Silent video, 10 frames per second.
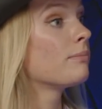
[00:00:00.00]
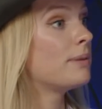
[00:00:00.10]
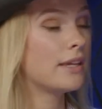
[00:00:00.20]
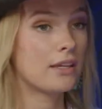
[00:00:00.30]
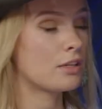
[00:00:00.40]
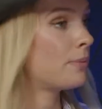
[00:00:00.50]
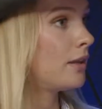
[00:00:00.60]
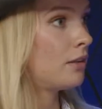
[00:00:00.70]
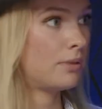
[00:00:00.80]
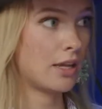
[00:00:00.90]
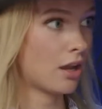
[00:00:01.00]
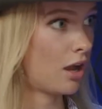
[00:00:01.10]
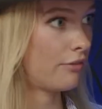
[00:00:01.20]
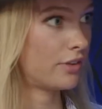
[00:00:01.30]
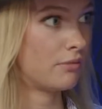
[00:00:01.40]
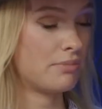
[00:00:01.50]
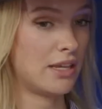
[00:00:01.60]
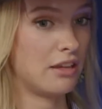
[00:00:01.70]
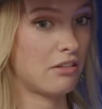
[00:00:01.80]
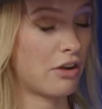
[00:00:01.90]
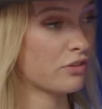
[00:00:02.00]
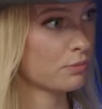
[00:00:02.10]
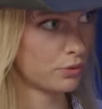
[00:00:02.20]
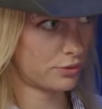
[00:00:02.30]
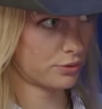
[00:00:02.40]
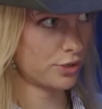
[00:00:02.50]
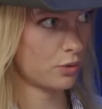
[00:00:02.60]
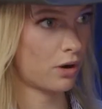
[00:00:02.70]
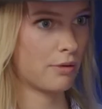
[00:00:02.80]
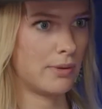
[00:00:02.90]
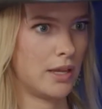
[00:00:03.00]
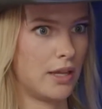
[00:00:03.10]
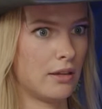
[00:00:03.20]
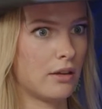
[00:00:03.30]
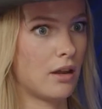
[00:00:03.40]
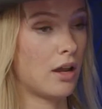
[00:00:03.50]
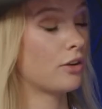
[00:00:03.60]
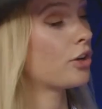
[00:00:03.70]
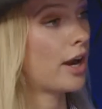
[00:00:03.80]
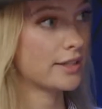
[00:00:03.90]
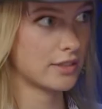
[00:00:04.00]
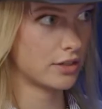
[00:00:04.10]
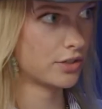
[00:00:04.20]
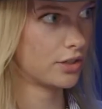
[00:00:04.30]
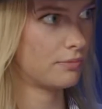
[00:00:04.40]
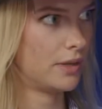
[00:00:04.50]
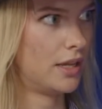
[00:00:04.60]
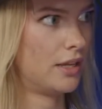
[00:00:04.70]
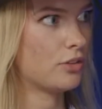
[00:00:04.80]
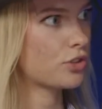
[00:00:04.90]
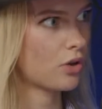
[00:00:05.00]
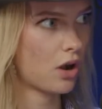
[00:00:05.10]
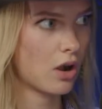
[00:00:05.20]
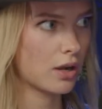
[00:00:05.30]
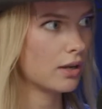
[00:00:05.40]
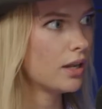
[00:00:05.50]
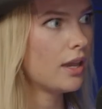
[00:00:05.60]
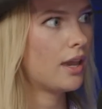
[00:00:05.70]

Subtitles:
Being independent, being confident, being comfortable with who you are, being Christ-centered, being strong,